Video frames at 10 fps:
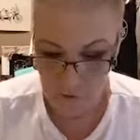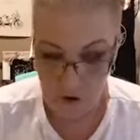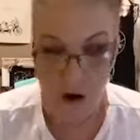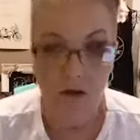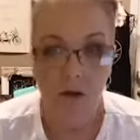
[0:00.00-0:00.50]

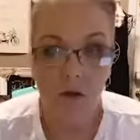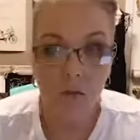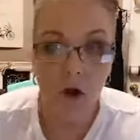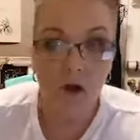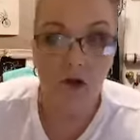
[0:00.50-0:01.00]
for our little
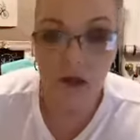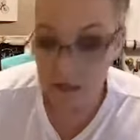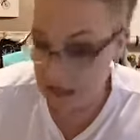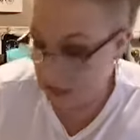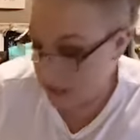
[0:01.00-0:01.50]

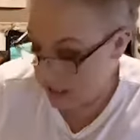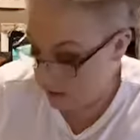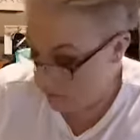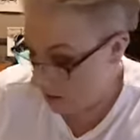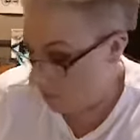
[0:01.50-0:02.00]
project. And I
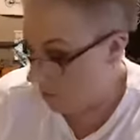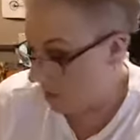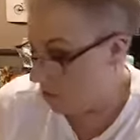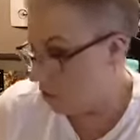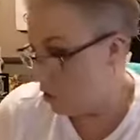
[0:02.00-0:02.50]
am
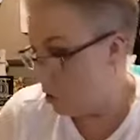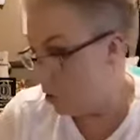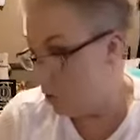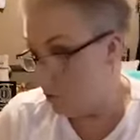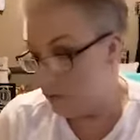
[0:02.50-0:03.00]
going
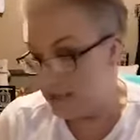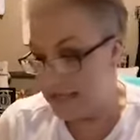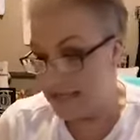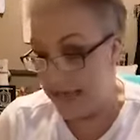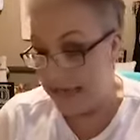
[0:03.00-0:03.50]
to
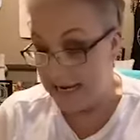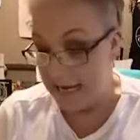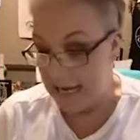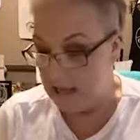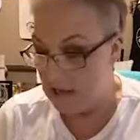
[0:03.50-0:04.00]
stain
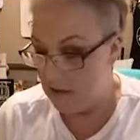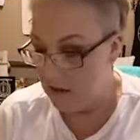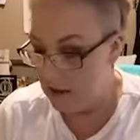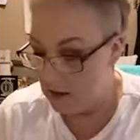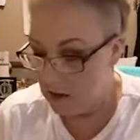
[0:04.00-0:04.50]
it
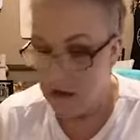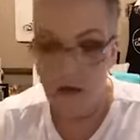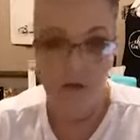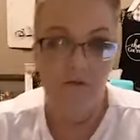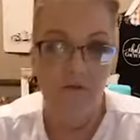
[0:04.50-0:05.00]

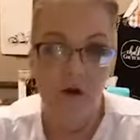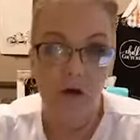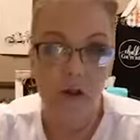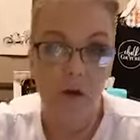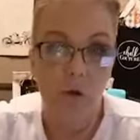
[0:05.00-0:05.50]

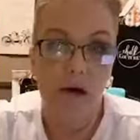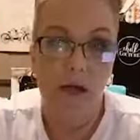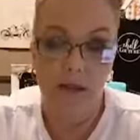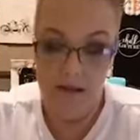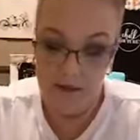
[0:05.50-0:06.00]
fairly
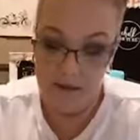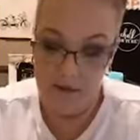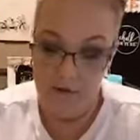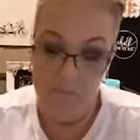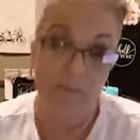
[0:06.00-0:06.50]
quickly.
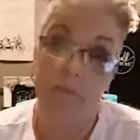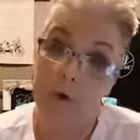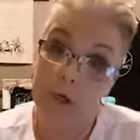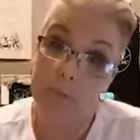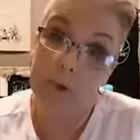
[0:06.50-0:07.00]
So
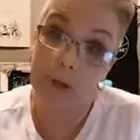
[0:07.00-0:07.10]
I'm going to